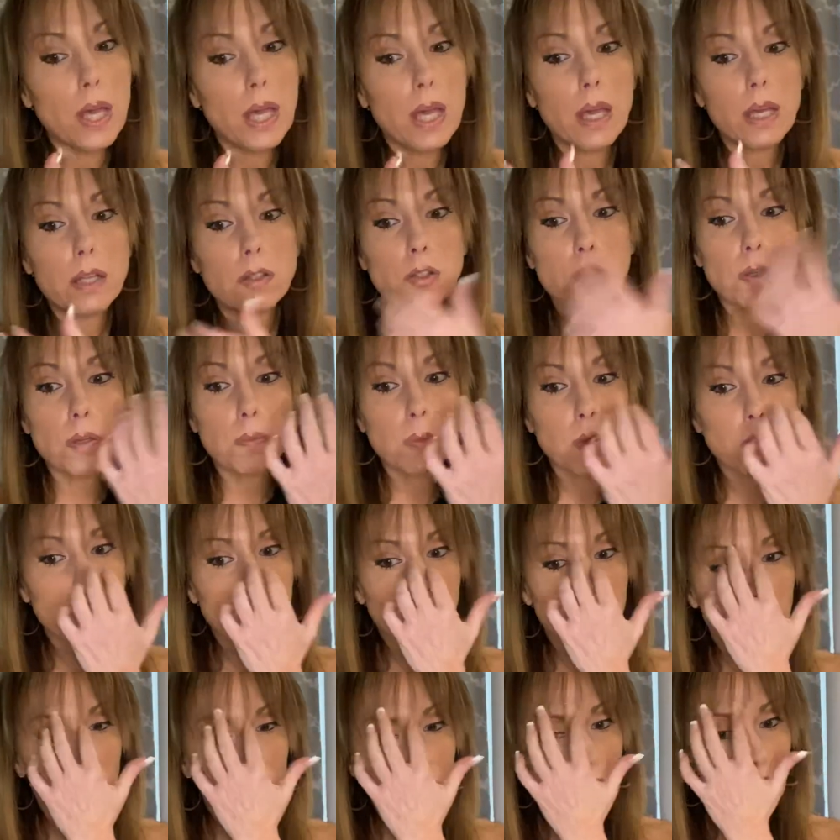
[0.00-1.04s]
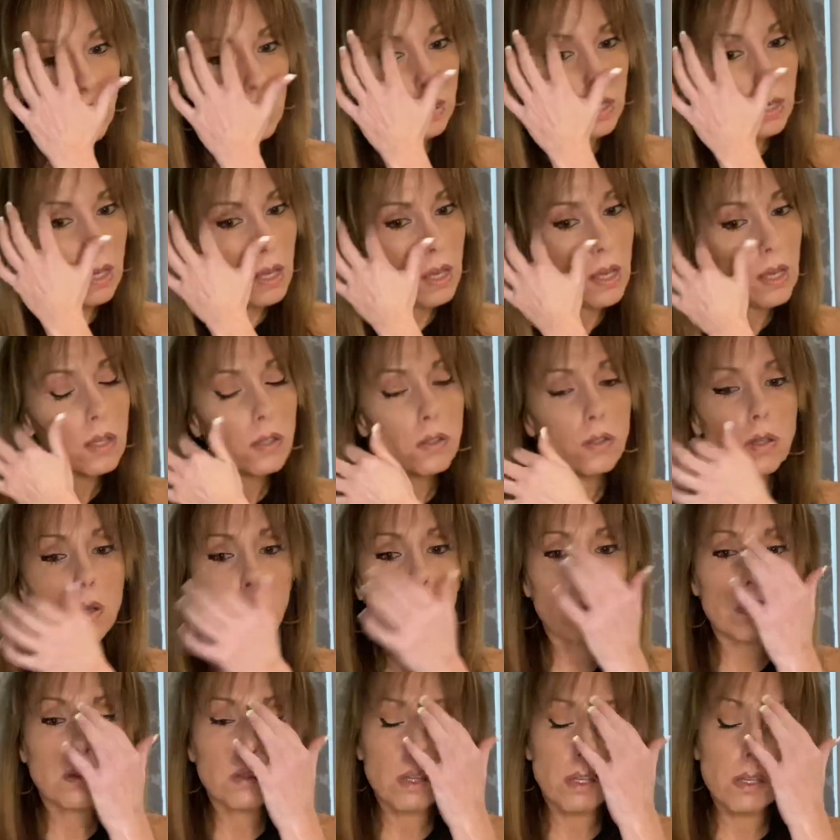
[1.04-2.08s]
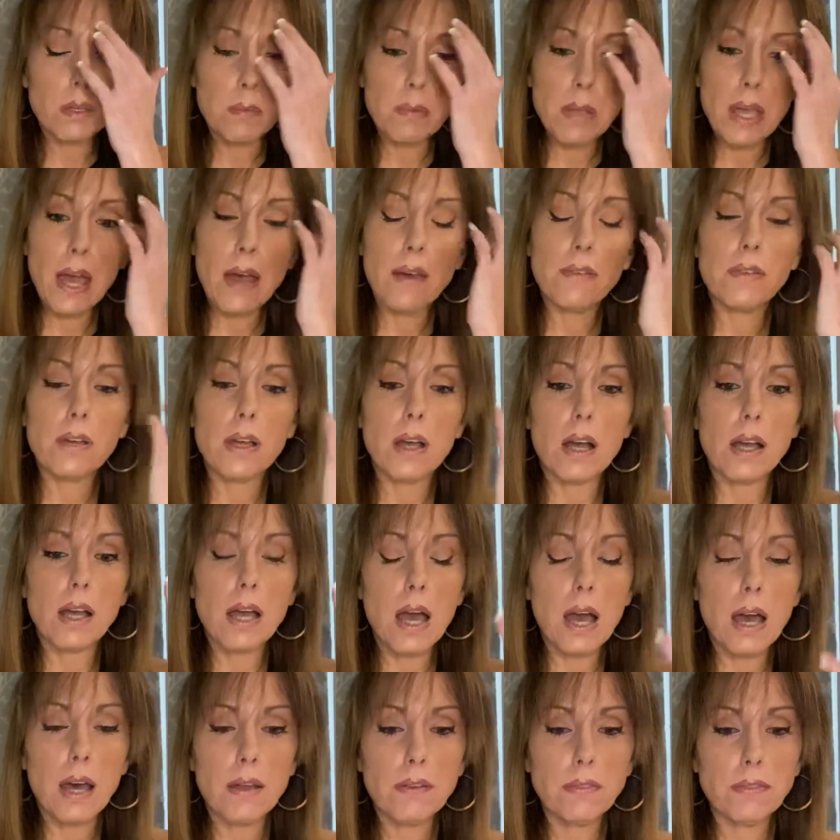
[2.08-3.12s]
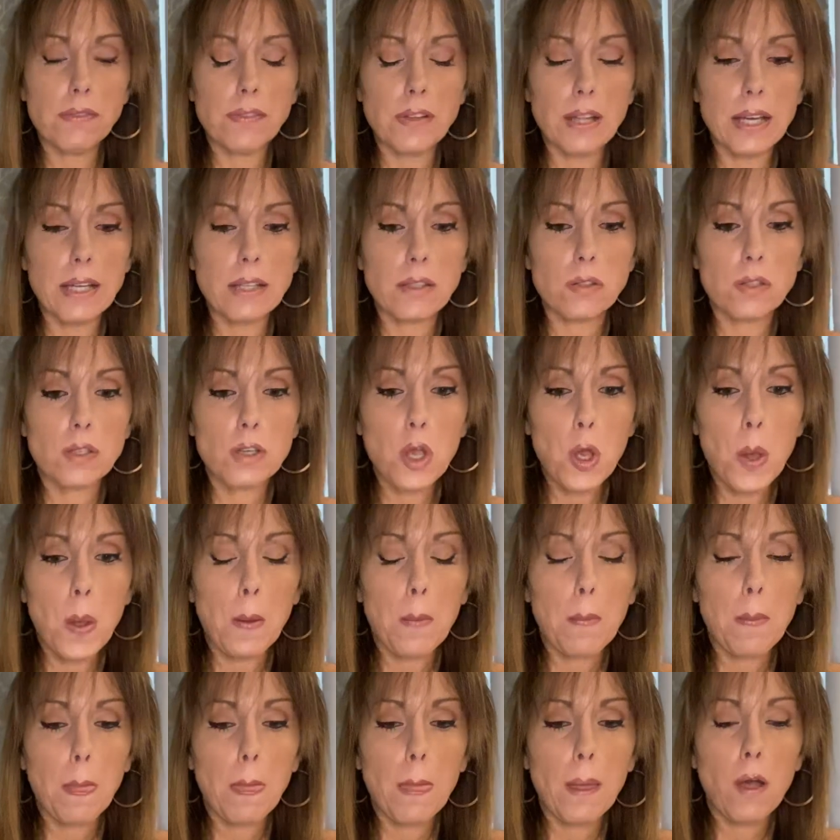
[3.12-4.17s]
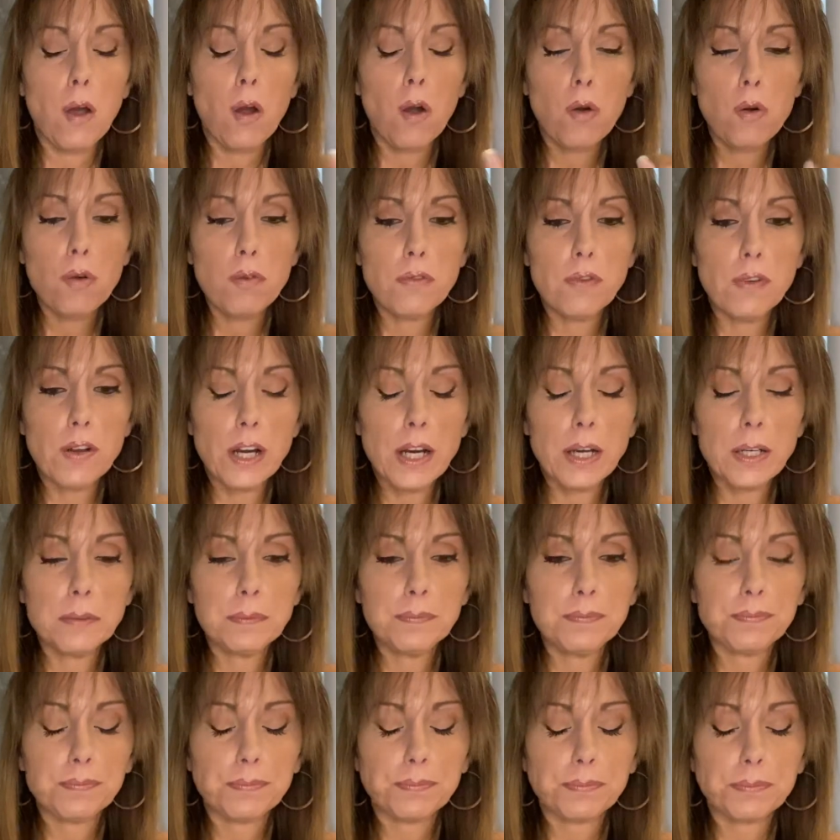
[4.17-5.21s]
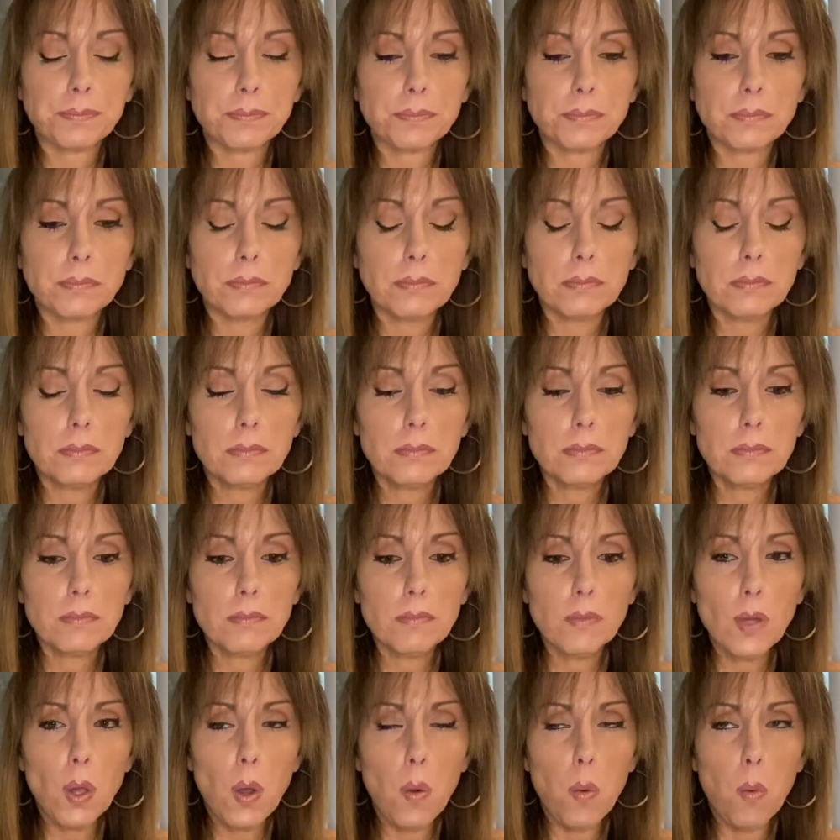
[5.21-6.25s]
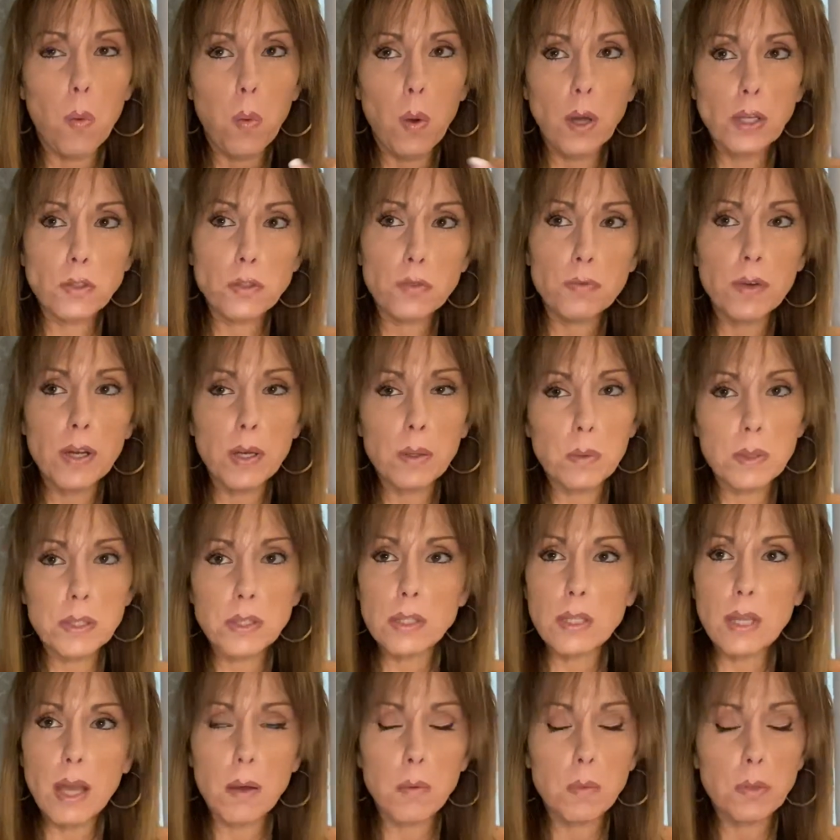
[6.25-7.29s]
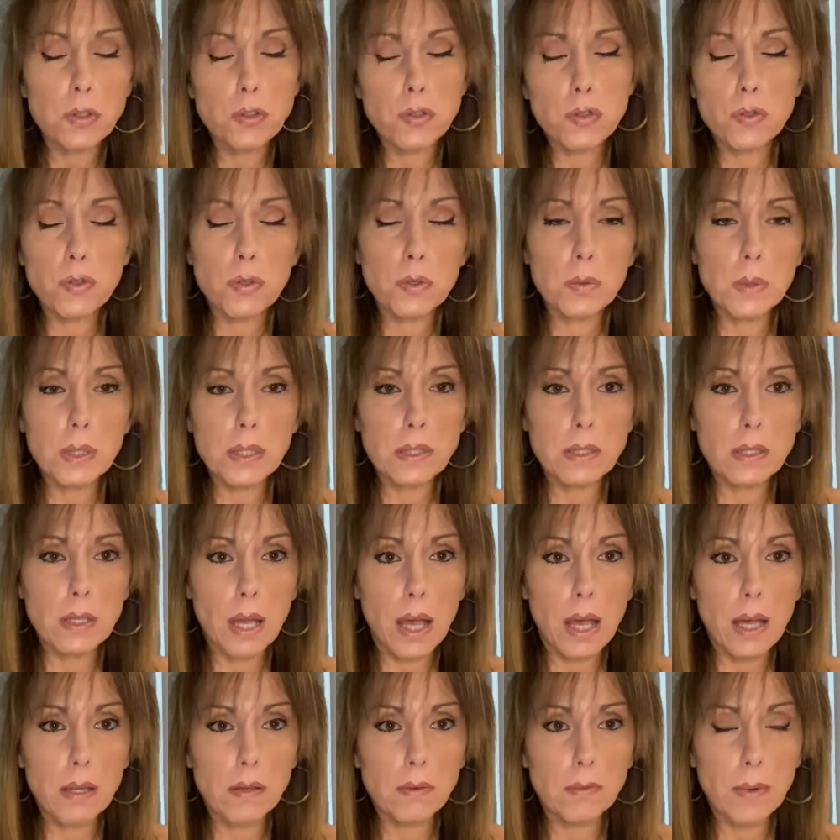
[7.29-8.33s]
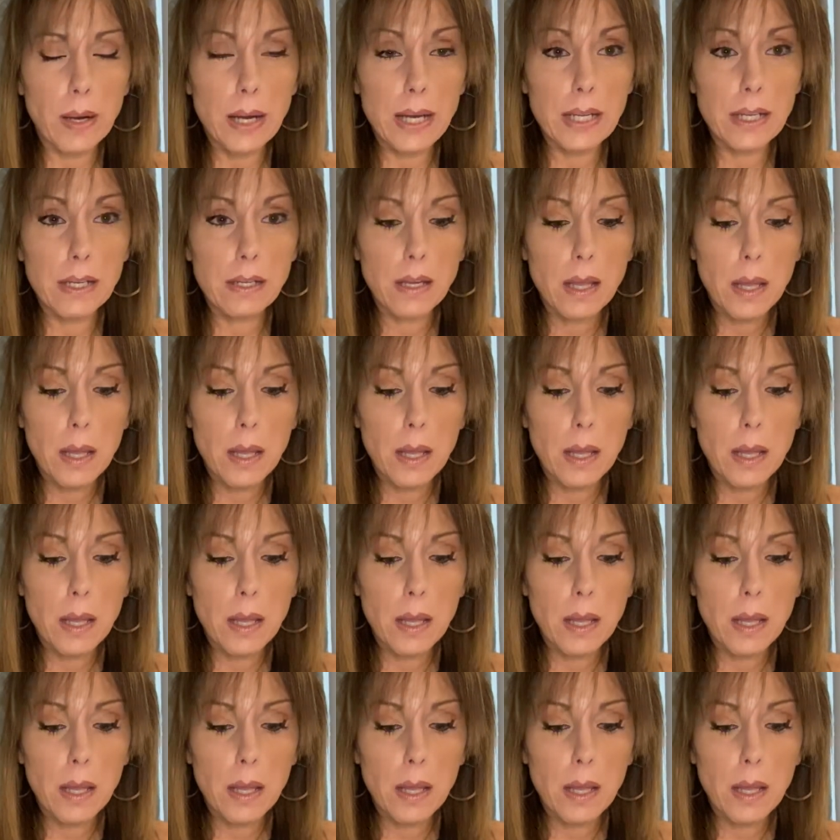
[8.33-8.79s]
it's communication. So you're going to be having a conflict over what's real, what's not, what's true, what's not, right?